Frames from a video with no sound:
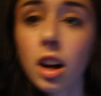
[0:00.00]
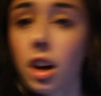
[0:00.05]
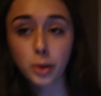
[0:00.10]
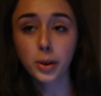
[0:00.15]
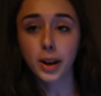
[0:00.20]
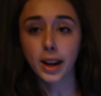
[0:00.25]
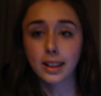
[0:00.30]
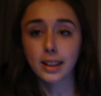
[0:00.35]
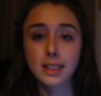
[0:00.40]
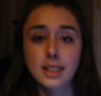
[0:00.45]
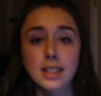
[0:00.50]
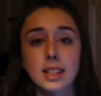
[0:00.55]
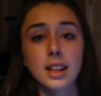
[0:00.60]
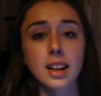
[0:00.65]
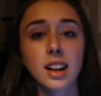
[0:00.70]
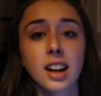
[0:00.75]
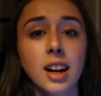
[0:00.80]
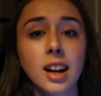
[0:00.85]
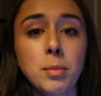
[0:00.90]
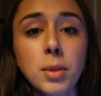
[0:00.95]
okay,
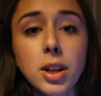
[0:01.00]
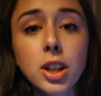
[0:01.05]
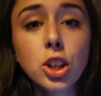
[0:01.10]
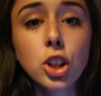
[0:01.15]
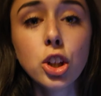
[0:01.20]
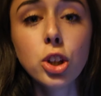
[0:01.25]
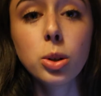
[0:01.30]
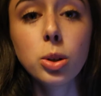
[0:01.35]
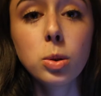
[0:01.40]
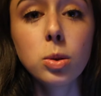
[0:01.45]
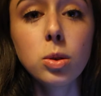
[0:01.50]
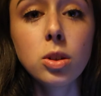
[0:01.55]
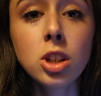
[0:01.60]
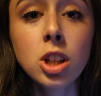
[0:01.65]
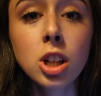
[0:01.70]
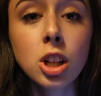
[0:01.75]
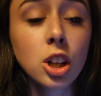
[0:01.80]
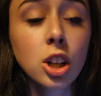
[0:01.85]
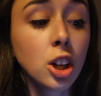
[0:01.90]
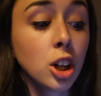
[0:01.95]
listen, I'm a huge,